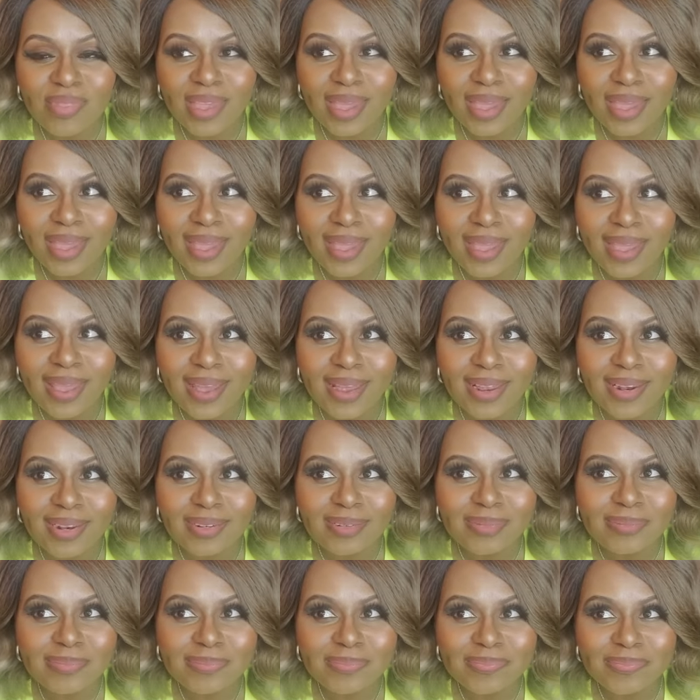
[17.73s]
and
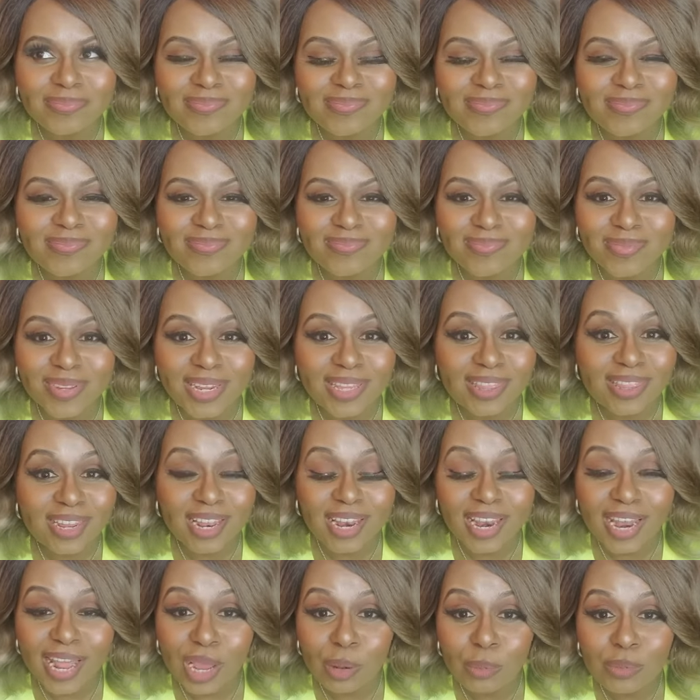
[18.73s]
the
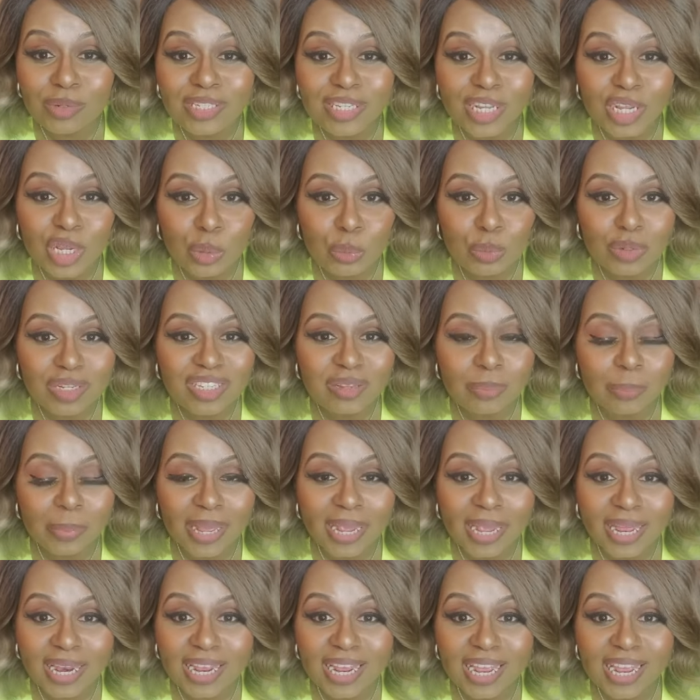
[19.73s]
language that he was
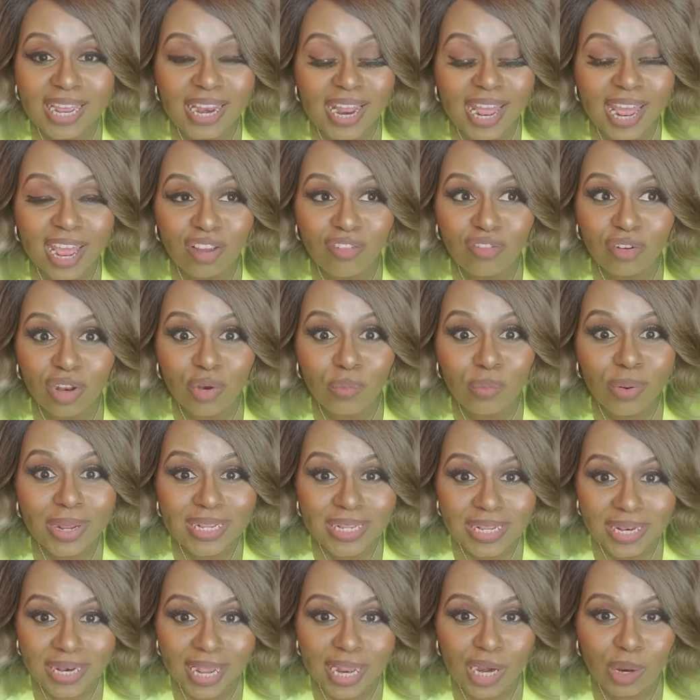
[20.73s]
speaking, it actually
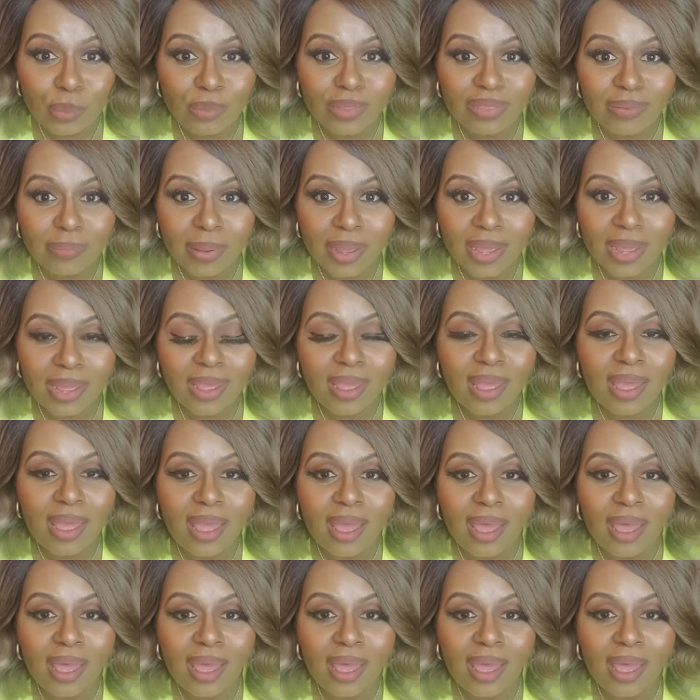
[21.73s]
resonated with me.